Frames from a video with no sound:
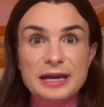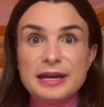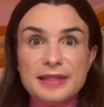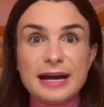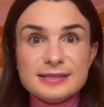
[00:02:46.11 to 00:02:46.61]

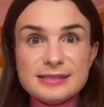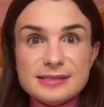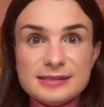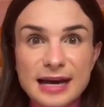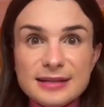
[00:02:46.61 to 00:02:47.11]
And that's
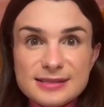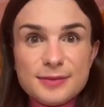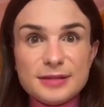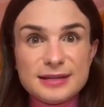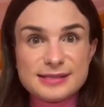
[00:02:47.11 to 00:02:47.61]
that is
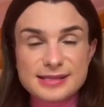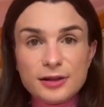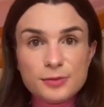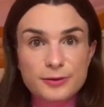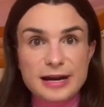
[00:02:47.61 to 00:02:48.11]
something to
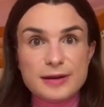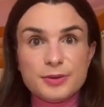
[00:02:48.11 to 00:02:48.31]
celebrate,